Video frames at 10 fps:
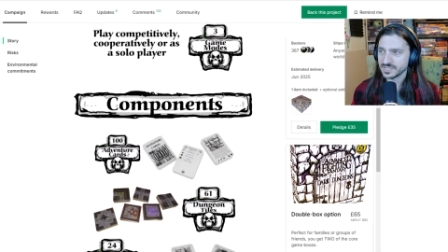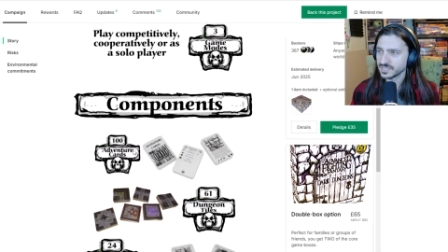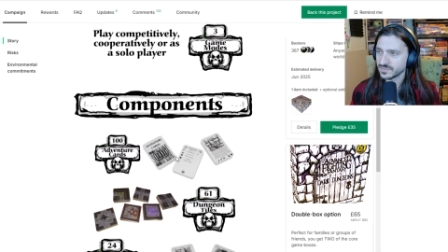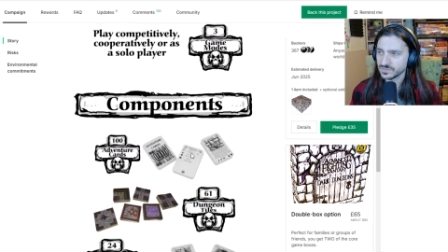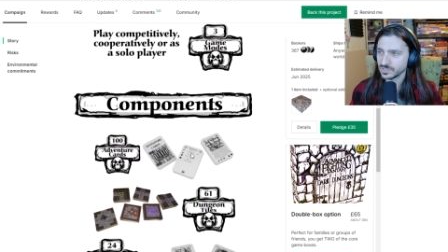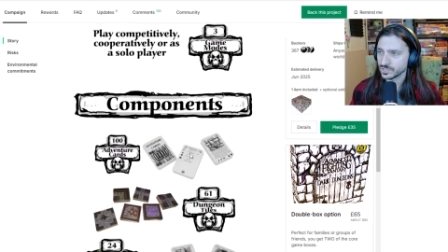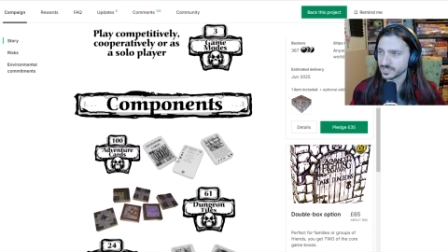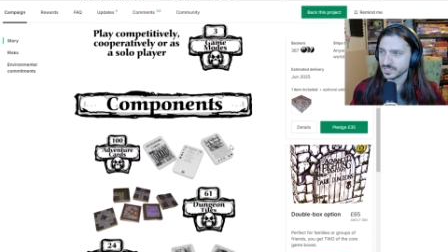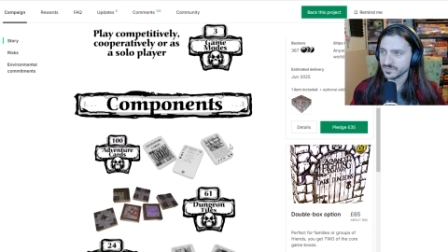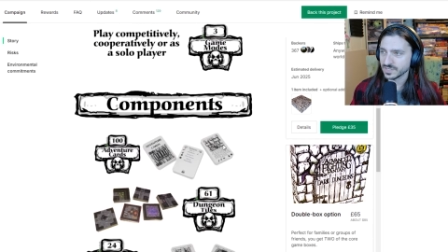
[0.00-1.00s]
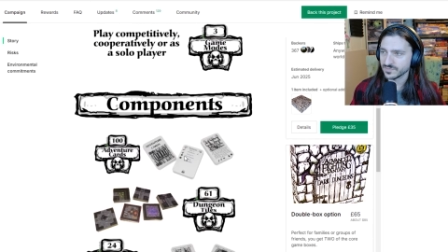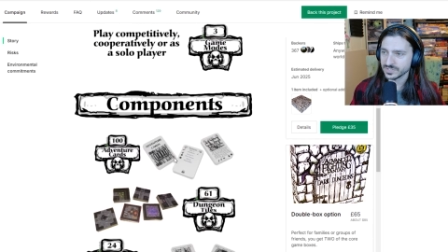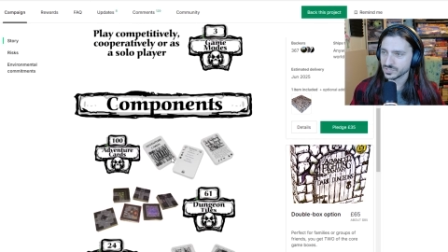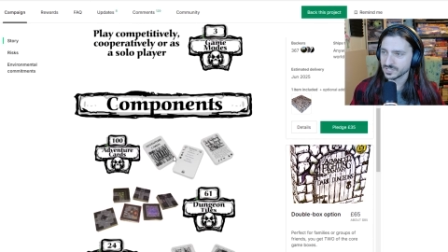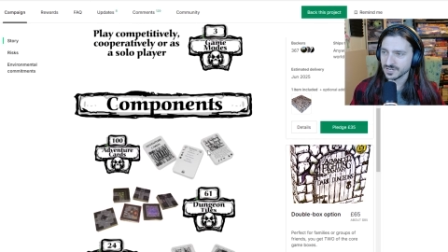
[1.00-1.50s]
and I love the look of the
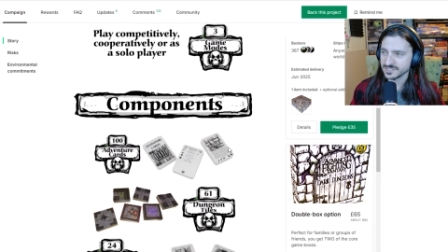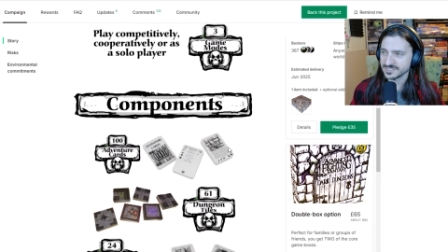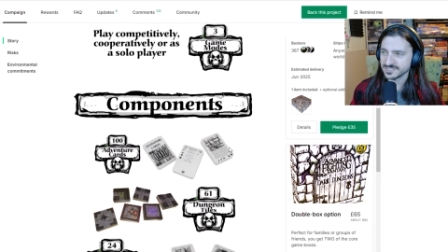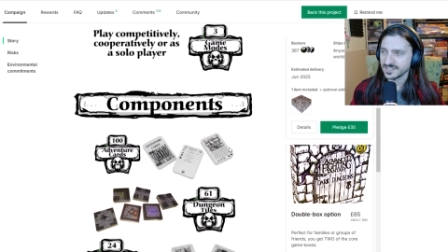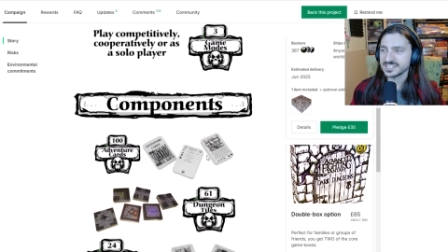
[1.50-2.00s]
adventure cards,